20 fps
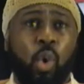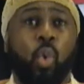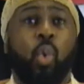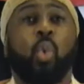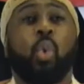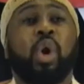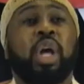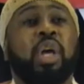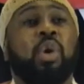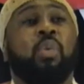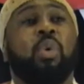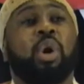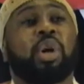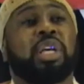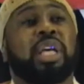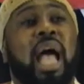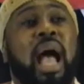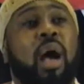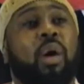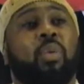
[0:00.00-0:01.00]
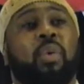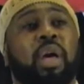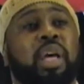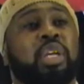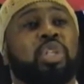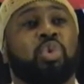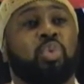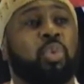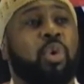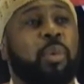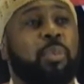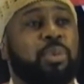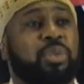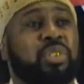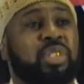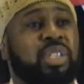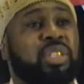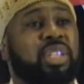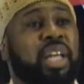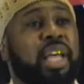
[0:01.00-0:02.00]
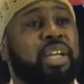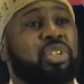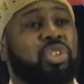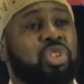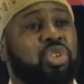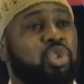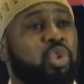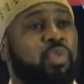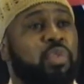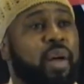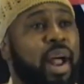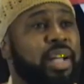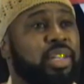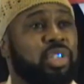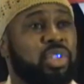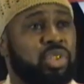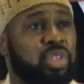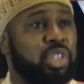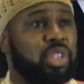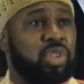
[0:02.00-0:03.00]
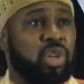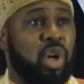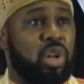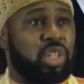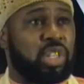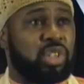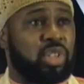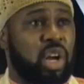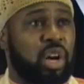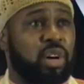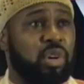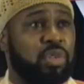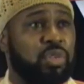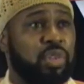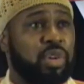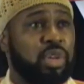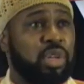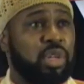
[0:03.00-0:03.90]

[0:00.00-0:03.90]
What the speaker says: We were Yahweh's representations of righteousness on this earth.